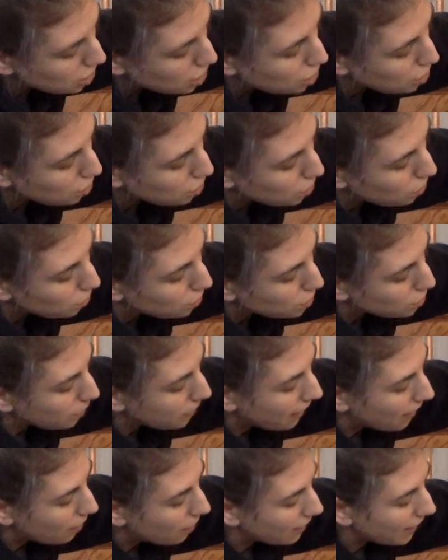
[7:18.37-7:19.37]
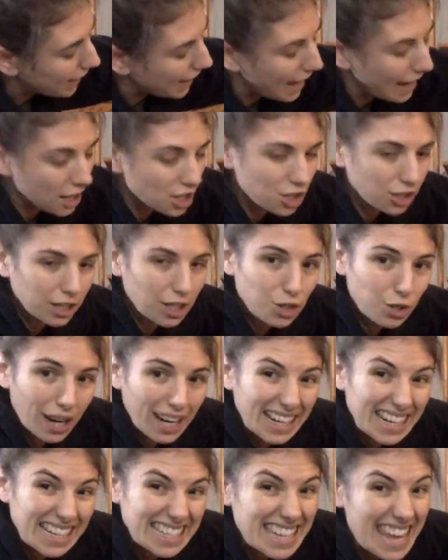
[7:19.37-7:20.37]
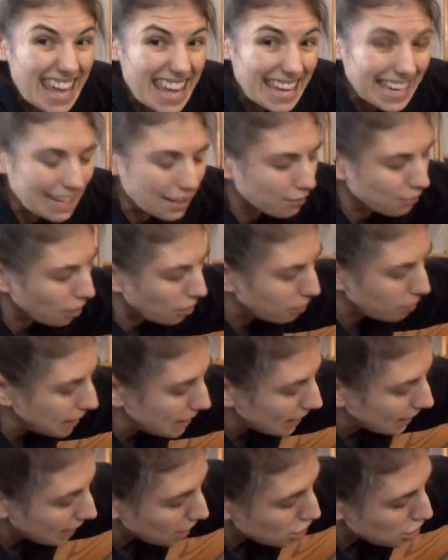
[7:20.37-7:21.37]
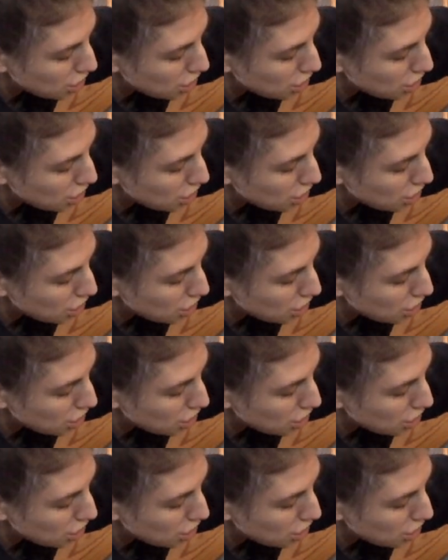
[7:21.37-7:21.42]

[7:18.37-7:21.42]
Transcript: chews without like actually trying to take it from me like